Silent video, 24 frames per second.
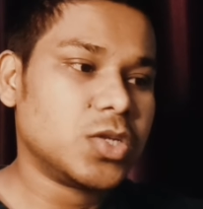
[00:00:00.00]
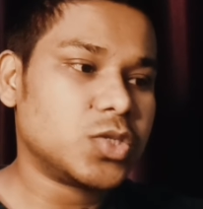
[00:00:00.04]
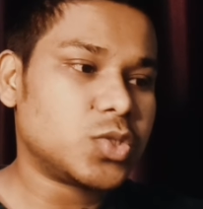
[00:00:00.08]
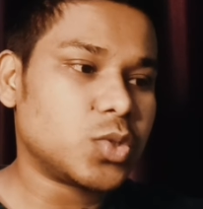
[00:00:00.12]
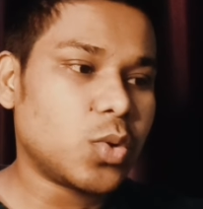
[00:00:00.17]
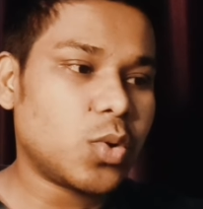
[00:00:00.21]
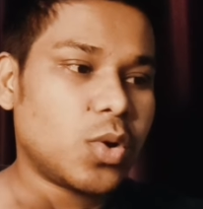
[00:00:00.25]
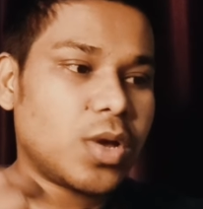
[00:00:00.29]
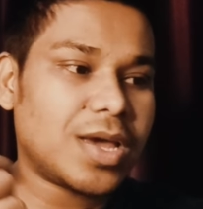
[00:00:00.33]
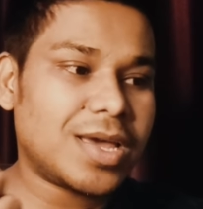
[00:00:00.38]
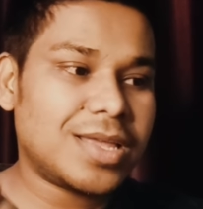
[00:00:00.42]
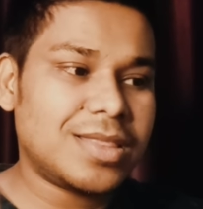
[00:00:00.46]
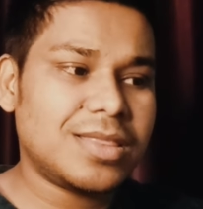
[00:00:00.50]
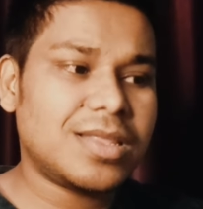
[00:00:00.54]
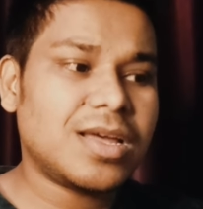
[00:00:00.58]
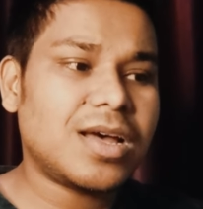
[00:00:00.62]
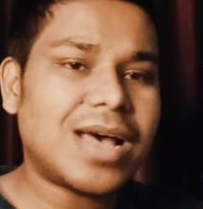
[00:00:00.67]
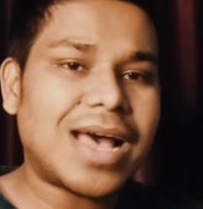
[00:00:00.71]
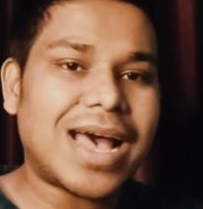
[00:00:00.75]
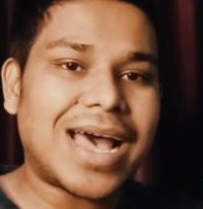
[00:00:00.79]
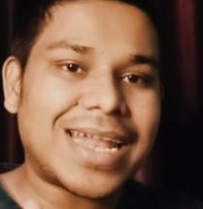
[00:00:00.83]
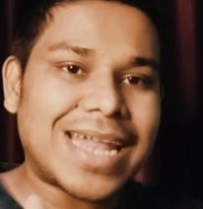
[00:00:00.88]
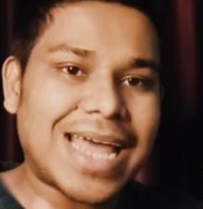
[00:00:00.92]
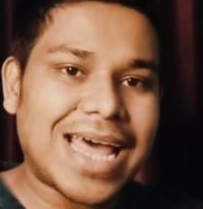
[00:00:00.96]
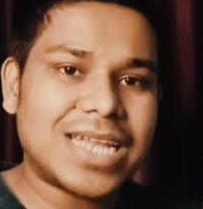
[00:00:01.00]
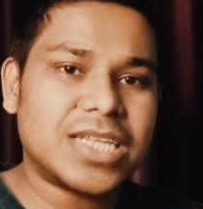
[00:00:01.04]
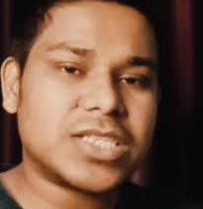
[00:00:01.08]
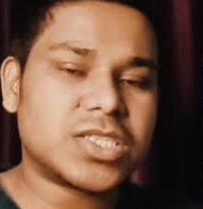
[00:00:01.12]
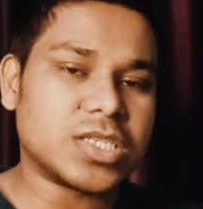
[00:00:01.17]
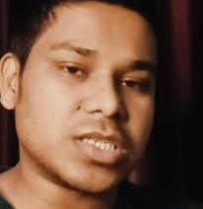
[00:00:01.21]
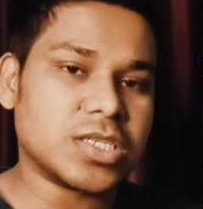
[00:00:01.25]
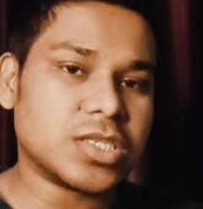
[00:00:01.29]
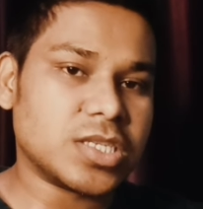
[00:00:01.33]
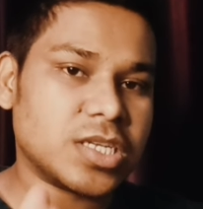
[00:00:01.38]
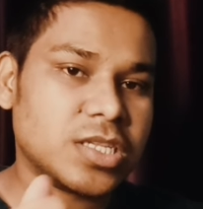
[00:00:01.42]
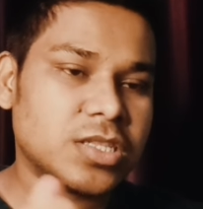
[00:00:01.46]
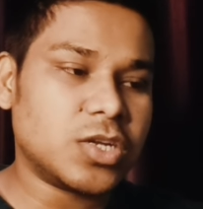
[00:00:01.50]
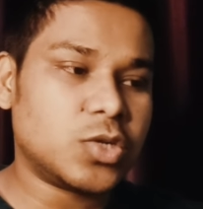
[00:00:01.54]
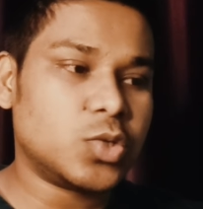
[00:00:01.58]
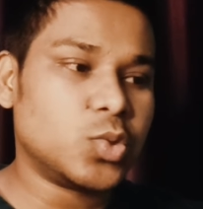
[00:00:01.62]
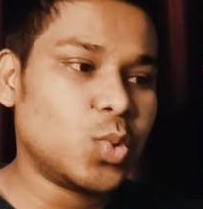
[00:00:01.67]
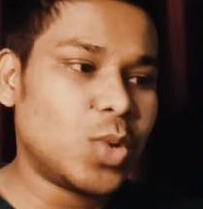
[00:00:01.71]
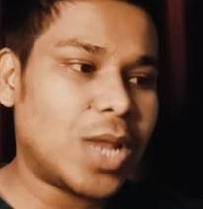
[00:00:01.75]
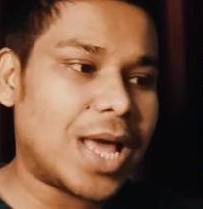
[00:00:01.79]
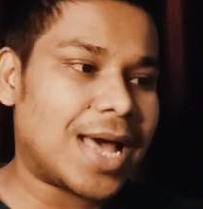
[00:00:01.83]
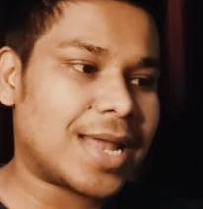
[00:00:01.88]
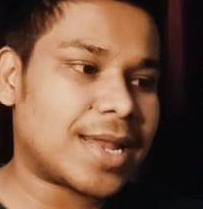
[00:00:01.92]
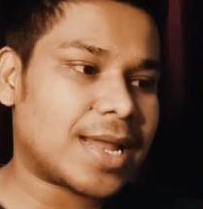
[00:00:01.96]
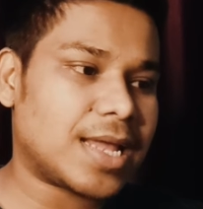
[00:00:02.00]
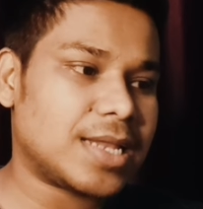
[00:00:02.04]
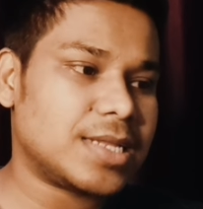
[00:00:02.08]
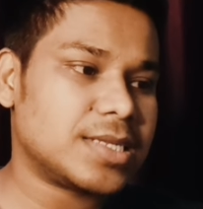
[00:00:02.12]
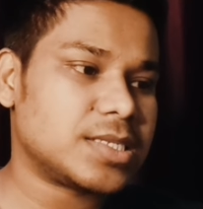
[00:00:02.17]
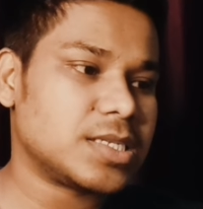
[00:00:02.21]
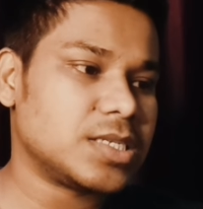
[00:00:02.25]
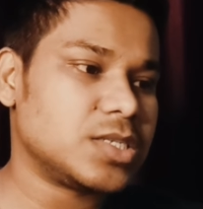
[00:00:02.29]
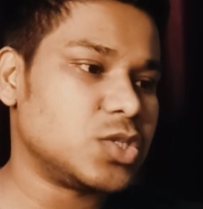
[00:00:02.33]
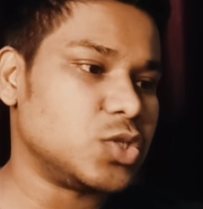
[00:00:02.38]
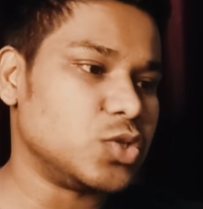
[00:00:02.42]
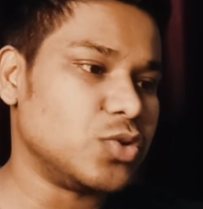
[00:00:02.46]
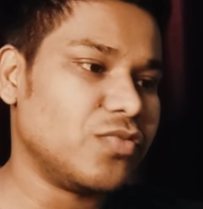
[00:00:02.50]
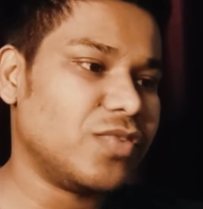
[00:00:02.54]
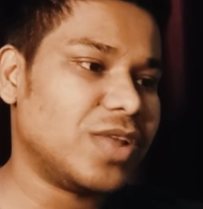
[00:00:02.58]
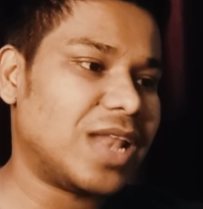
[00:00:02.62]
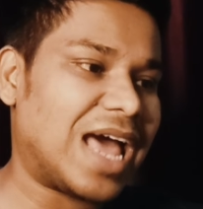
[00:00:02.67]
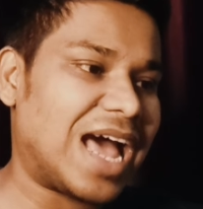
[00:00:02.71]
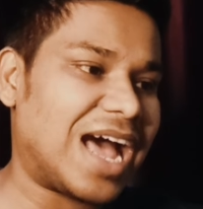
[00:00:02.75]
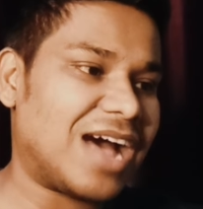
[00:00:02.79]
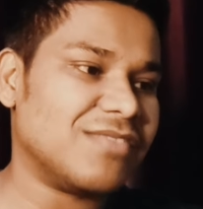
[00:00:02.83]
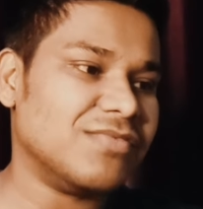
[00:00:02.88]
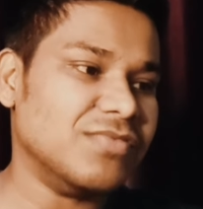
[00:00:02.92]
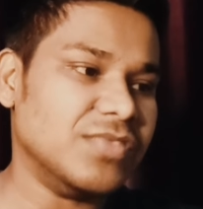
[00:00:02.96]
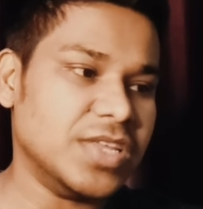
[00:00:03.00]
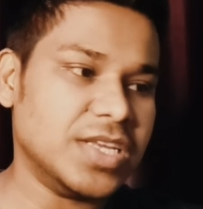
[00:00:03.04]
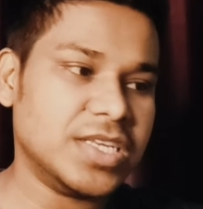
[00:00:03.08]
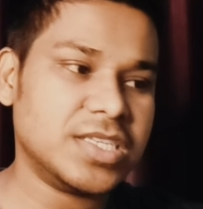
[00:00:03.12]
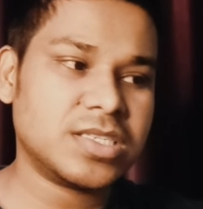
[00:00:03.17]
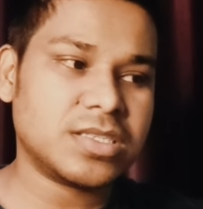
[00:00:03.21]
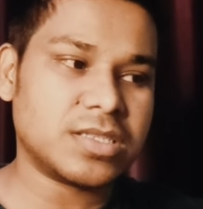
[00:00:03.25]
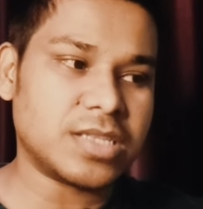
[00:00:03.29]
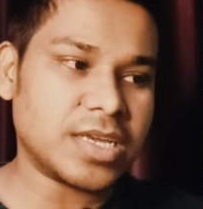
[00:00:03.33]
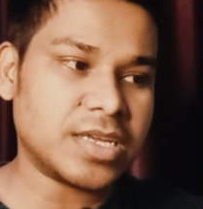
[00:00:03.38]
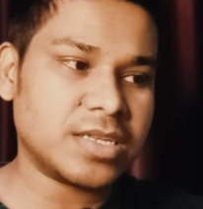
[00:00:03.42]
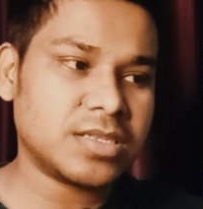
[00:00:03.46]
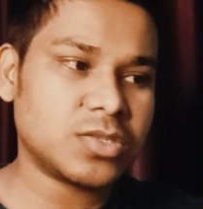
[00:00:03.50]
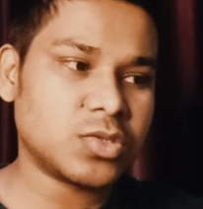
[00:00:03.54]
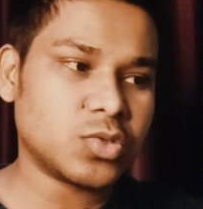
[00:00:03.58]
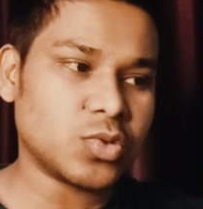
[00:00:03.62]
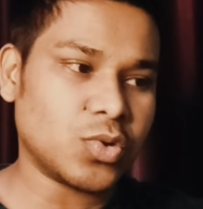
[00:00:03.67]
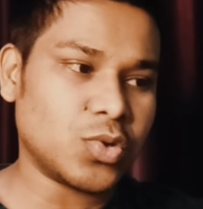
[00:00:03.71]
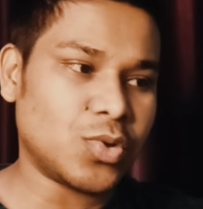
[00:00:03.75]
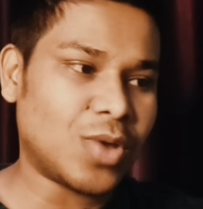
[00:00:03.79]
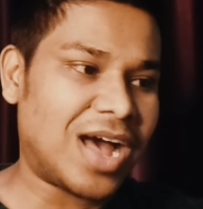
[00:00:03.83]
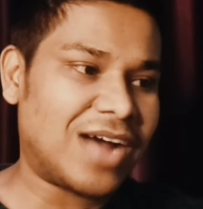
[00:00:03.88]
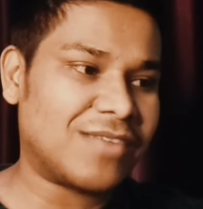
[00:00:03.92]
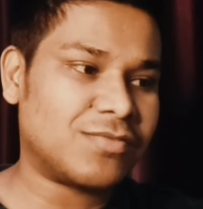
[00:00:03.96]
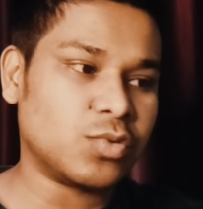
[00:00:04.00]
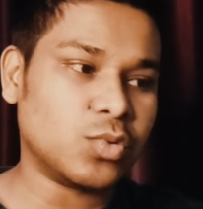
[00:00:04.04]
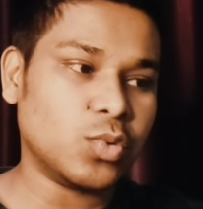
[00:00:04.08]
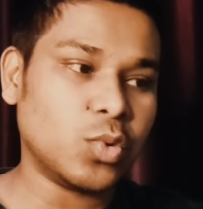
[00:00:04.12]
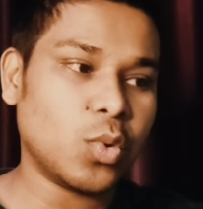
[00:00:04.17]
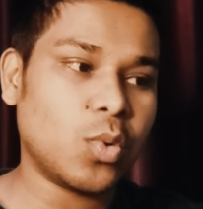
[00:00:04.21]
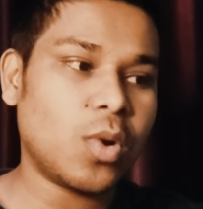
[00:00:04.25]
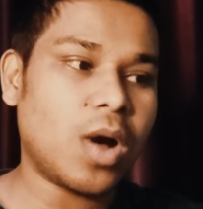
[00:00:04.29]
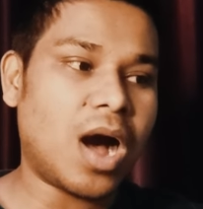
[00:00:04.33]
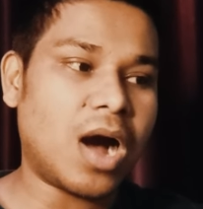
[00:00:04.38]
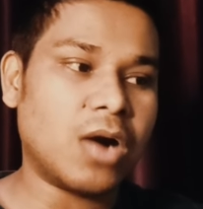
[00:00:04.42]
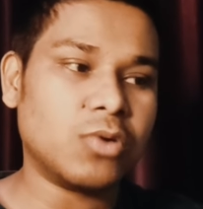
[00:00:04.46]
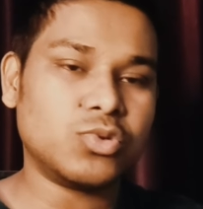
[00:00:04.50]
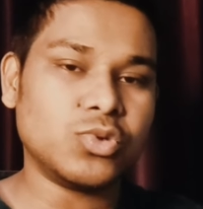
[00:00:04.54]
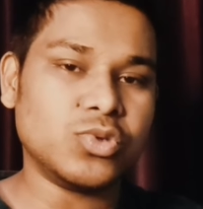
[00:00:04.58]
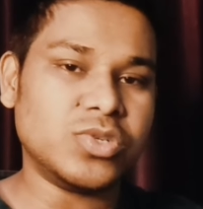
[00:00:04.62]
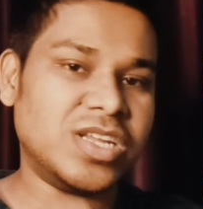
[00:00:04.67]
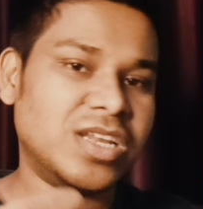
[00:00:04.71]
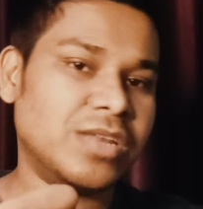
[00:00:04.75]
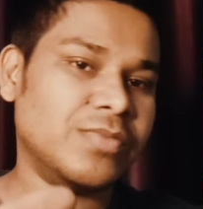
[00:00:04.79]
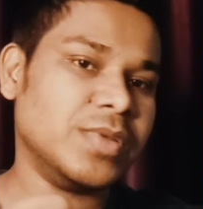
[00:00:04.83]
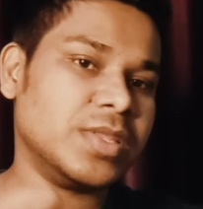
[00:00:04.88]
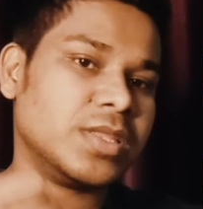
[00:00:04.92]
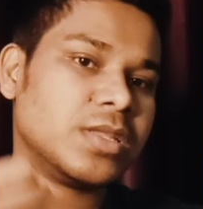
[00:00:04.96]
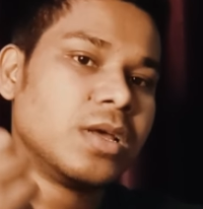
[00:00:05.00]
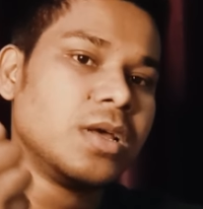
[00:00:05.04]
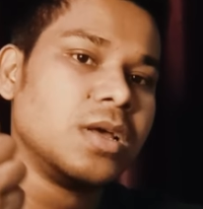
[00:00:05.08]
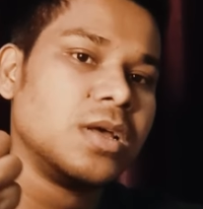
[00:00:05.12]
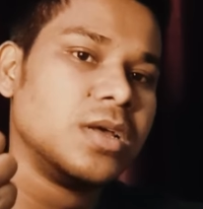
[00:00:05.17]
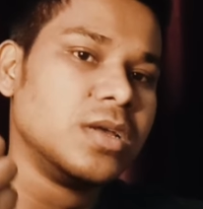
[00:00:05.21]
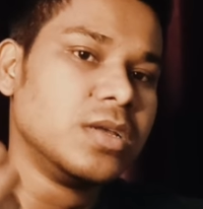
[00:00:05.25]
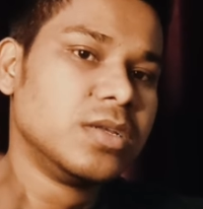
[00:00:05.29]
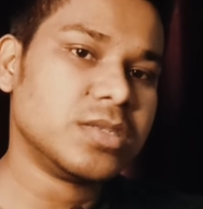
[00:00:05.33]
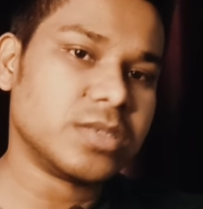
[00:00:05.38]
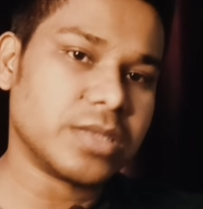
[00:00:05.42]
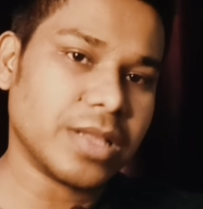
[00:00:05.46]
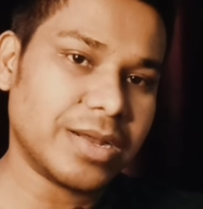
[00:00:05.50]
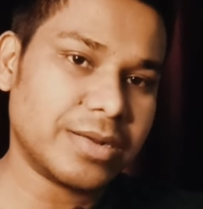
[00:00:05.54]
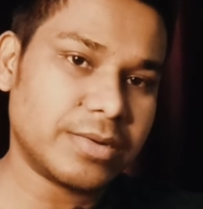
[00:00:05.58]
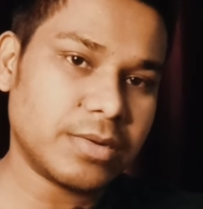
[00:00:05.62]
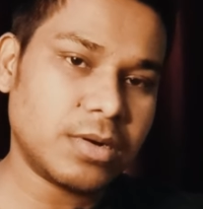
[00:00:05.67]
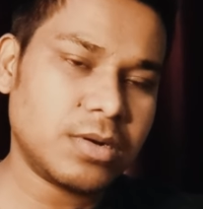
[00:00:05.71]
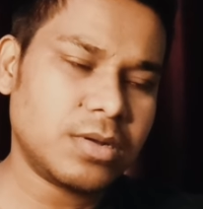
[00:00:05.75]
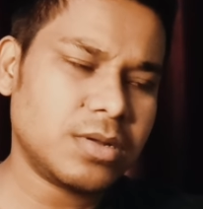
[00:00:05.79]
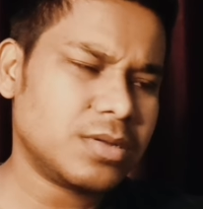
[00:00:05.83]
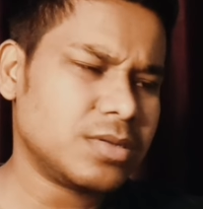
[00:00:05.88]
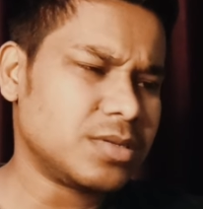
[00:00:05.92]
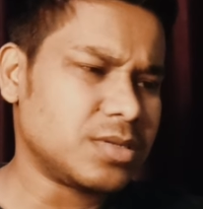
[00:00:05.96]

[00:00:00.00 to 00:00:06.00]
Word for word: So in the analysis, in the tool analysis, you will have these things. So you have to know how to deal with Slither.